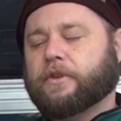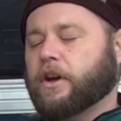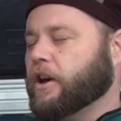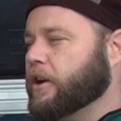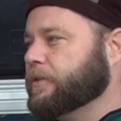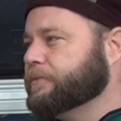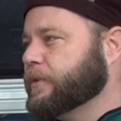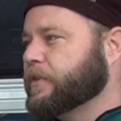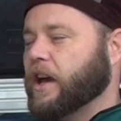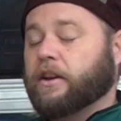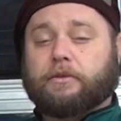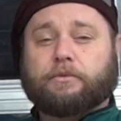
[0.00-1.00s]
Um,
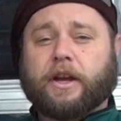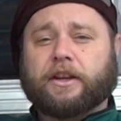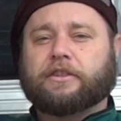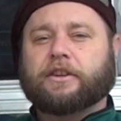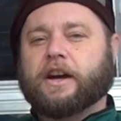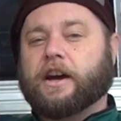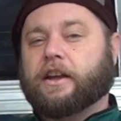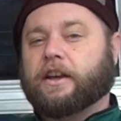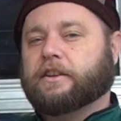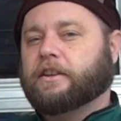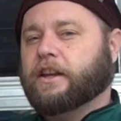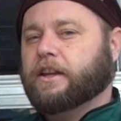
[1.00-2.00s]
we got a regular hot
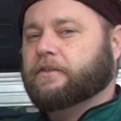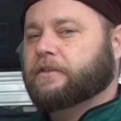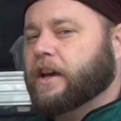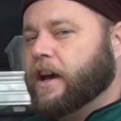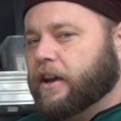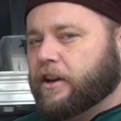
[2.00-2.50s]
and a native Thai